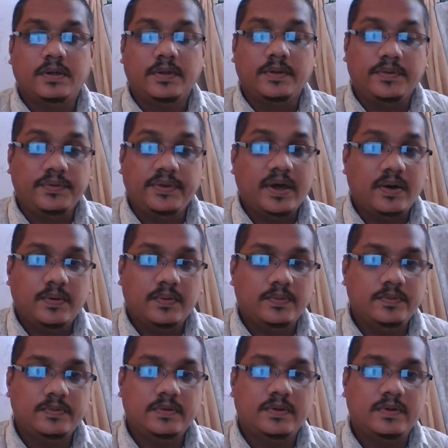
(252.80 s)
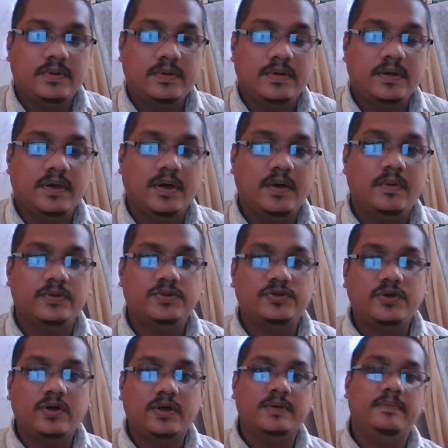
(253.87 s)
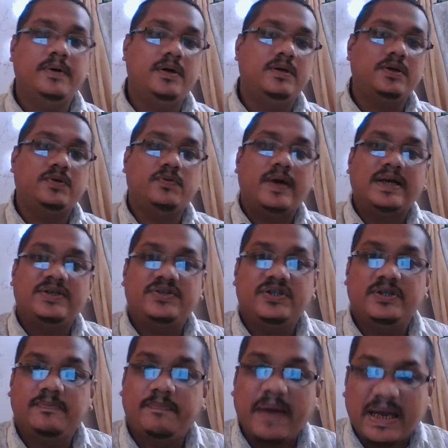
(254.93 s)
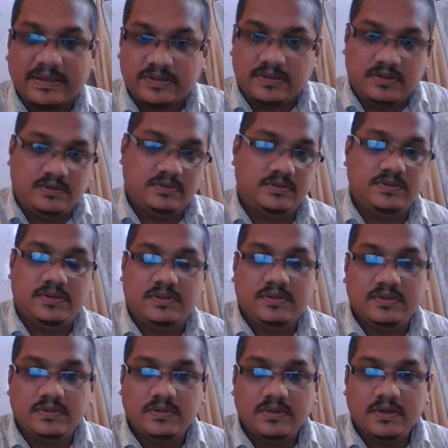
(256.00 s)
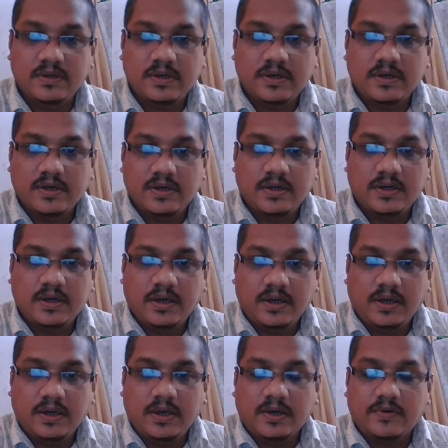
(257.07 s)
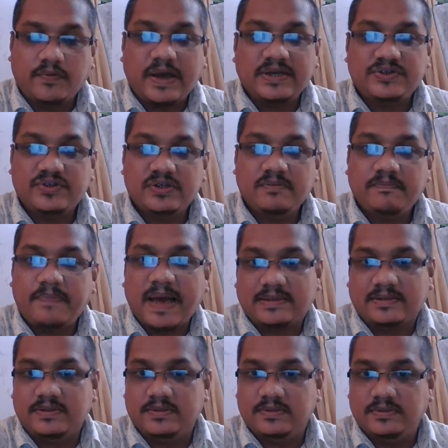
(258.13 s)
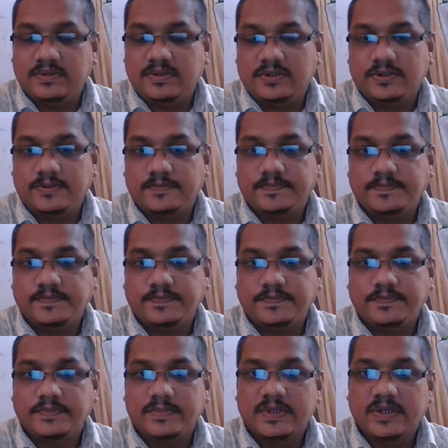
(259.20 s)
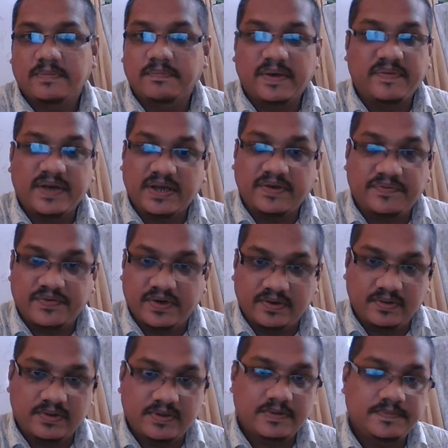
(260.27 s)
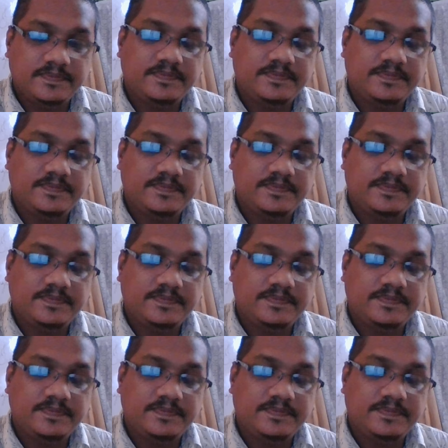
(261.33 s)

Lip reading: Now, I want to talk about the question patterns. Question patterns may be different.